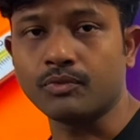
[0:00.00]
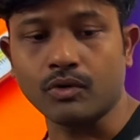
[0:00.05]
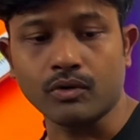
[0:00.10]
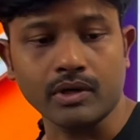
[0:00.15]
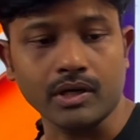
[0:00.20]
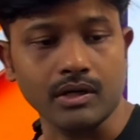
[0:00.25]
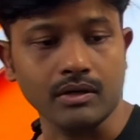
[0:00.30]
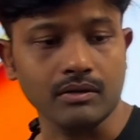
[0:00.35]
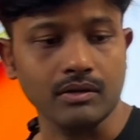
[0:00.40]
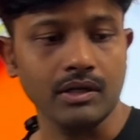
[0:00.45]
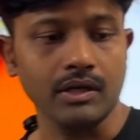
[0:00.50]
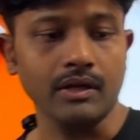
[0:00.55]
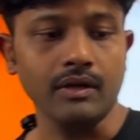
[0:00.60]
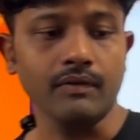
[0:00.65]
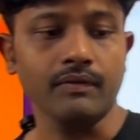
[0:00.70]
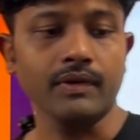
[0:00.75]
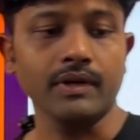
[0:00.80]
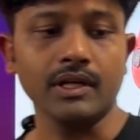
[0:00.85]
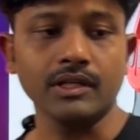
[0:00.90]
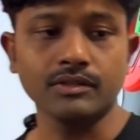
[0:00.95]
broken.
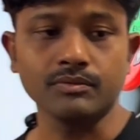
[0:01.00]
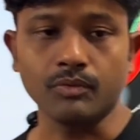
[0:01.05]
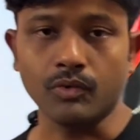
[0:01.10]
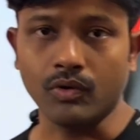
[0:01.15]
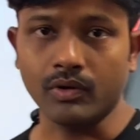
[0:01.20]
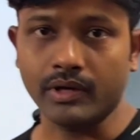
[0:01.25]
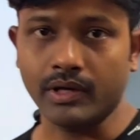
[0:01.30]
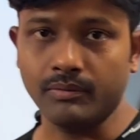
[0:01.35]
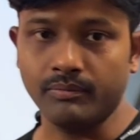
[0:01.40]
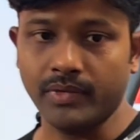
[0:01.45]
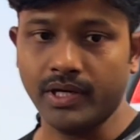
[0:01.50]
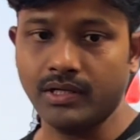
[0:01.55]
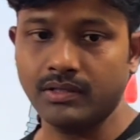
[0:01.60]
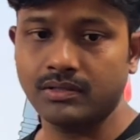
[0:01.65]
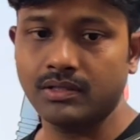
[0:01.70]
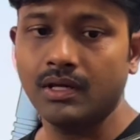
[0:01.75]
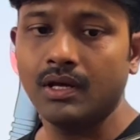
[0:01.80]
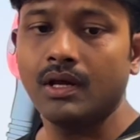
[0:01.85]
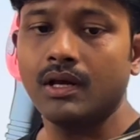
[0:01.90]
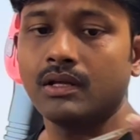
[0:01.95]
If it is broken
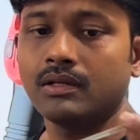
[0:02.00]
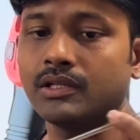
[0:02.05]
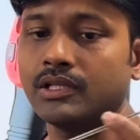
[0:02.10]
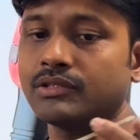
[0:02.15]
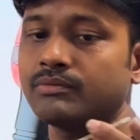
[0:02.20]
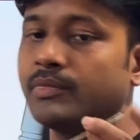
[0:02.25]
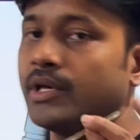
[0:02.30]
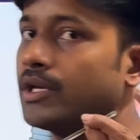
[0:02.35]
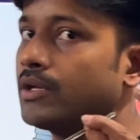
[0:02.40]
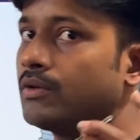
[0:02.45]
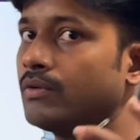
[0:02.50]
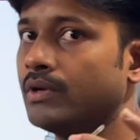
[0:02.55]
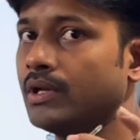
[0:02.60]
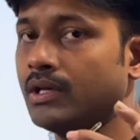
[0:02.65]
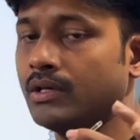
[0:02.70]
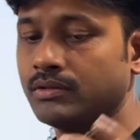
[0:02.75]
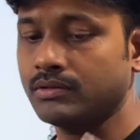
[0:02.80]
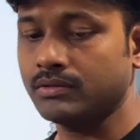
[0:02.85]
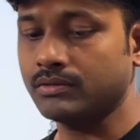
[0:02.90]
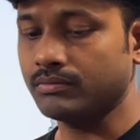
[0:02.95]
means this
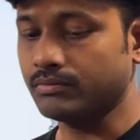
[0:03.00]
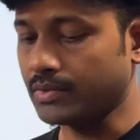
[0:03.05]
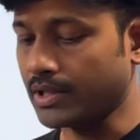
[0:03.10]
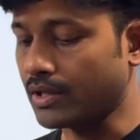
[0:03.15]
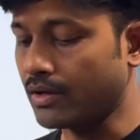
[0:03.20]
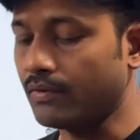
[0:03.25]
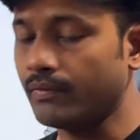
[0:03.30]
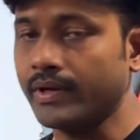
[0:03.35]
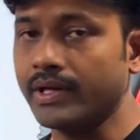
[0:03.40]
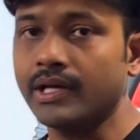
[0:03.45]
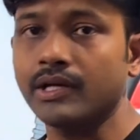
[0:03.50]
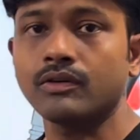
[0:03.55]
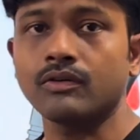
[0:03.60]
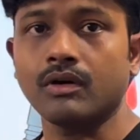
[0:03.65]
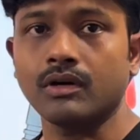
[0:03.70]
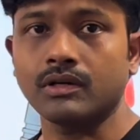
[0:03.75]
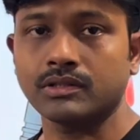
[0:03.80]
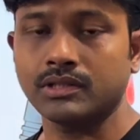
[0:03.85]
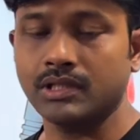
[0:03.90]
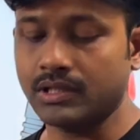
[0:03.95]
mercury become very
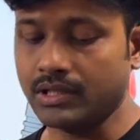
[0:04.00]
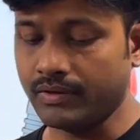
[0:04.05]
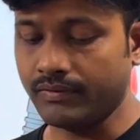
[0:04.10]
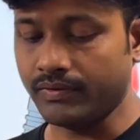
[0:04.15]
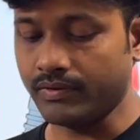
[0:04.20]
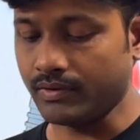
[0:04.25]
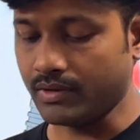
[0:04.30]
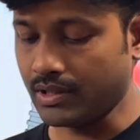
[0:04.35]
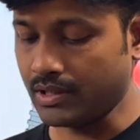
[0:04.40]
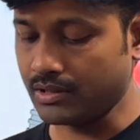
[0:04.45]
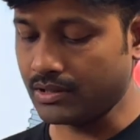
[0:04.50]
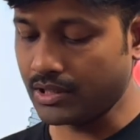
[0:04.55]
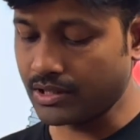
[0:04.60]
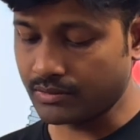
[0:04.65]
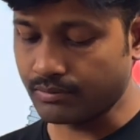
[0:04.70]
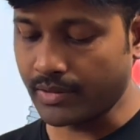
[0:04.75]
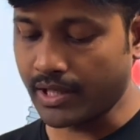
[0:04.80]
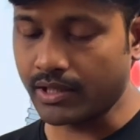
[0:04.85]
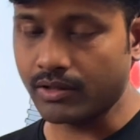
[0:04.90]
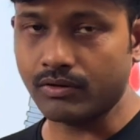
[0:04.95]
toxic. If
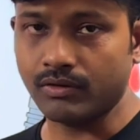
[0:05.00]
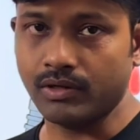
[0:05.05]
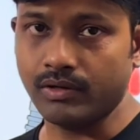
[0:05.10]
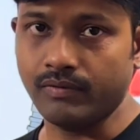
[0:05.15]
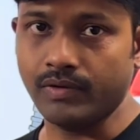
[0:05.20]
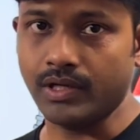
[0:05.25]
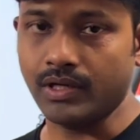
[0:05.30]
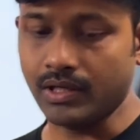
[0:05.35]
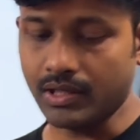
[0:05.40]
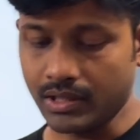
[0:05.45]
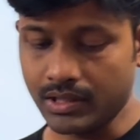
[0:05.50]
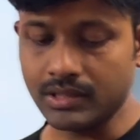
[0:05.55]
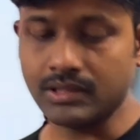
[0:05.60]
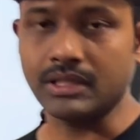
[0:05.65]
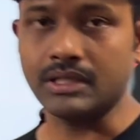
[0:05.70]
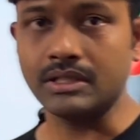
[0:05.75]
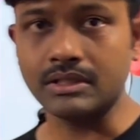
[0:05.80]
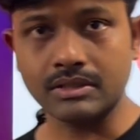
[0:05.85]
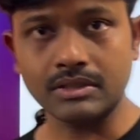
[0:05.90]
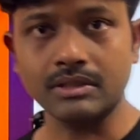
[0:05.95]
this mercury, when it is
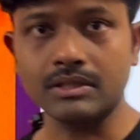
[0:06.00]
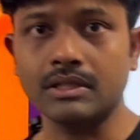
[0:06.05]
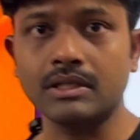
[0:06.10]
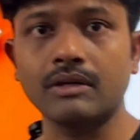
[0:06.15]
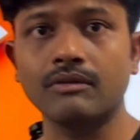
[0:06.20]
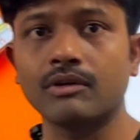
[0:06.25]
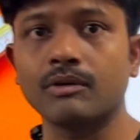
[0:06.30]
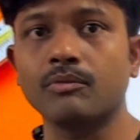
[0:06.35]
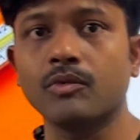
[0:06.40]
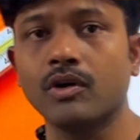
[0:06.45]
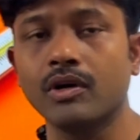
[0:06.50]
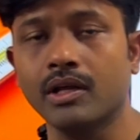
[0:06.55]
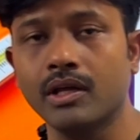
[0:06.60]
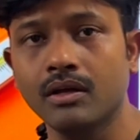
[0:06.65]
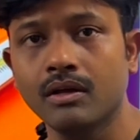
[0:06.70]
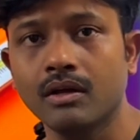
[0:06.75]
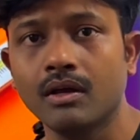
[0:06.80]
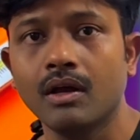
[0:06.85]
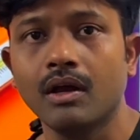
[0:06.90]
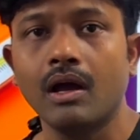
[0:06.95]
inserted in our
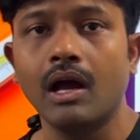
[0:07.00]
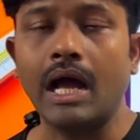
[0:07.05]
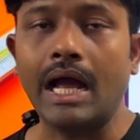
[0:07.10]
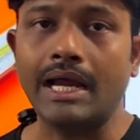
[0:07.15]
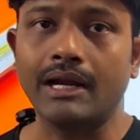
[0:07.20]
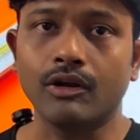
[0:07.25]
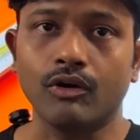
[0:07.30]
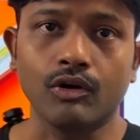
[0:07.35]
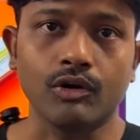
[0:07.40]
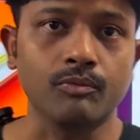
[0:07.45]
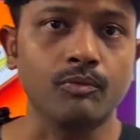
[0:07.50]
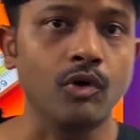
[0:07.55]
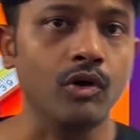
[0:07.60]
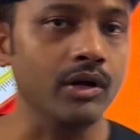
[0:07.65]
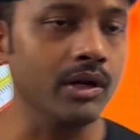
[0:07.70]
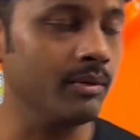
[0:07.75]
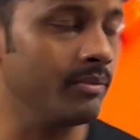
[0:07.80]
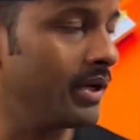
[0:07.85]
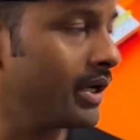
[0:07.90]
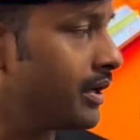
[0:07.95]
body, and our
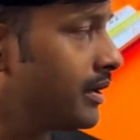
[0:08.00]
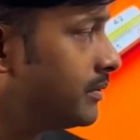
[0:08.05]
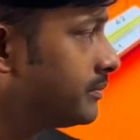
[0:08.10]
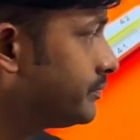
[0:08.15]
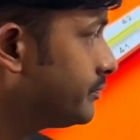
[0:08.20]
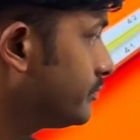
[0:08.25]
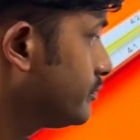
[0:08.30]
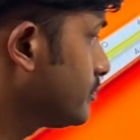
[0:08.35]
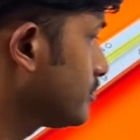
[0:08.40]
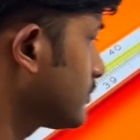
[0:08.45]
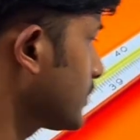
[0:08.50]
body become